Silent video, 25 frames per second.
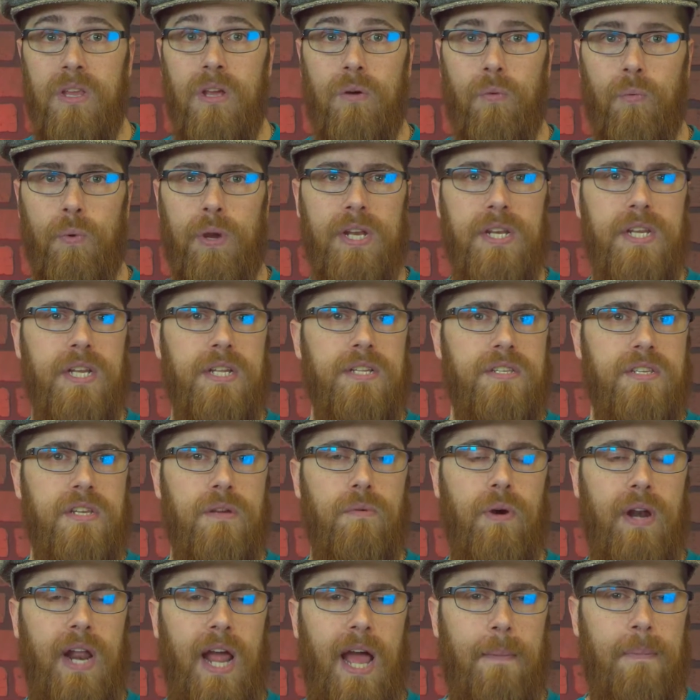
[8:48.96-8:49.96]
We did see
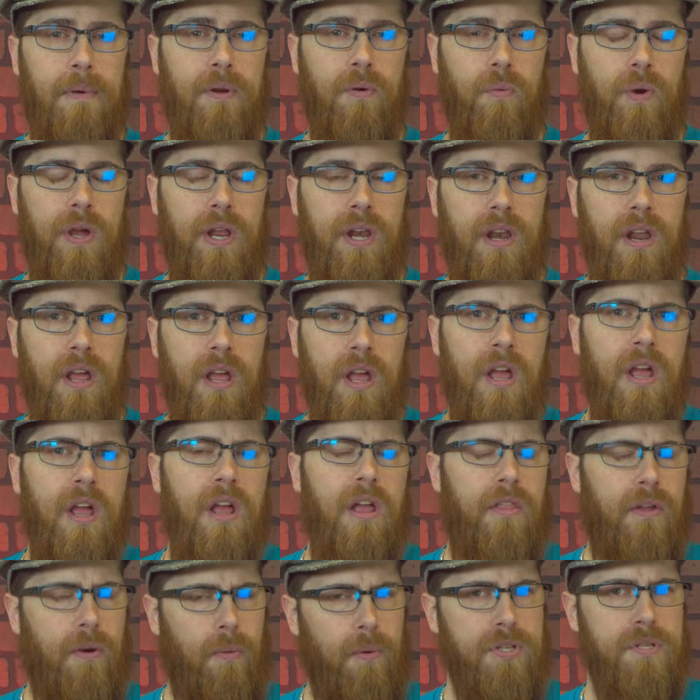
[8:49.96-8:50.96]
what happened when
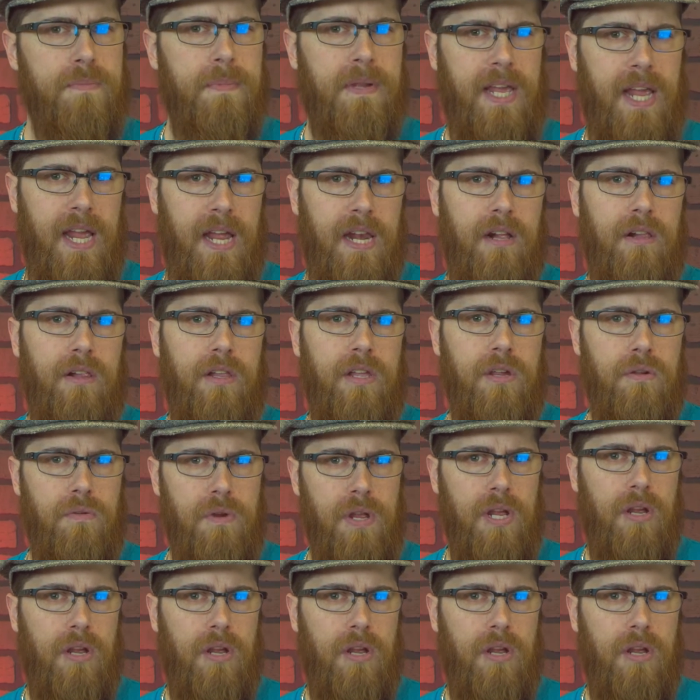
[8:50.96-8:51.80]
there was a mechanically unique